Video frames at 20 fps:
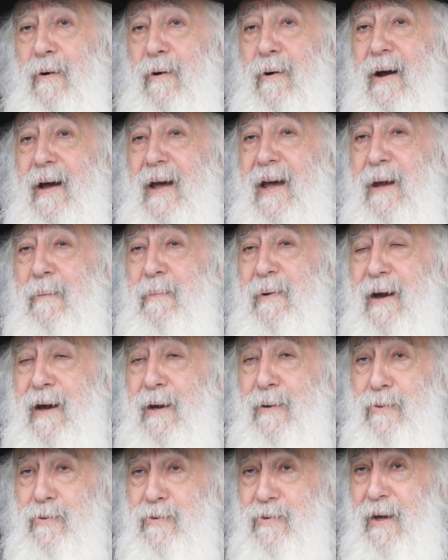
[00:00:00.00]
Arahim
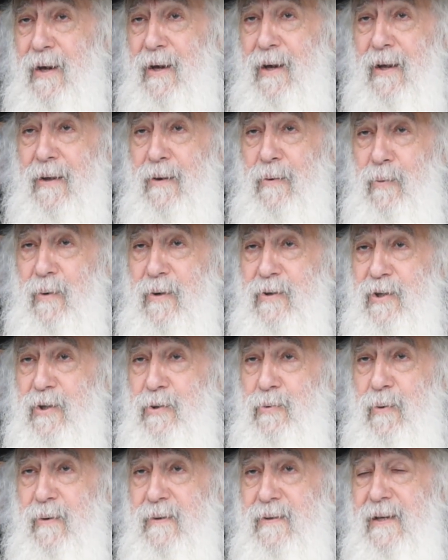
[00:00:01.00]
HaKadosh, which
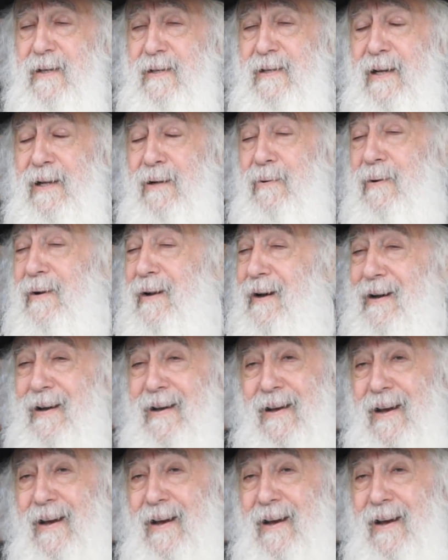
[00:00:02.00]
it was his Hilula.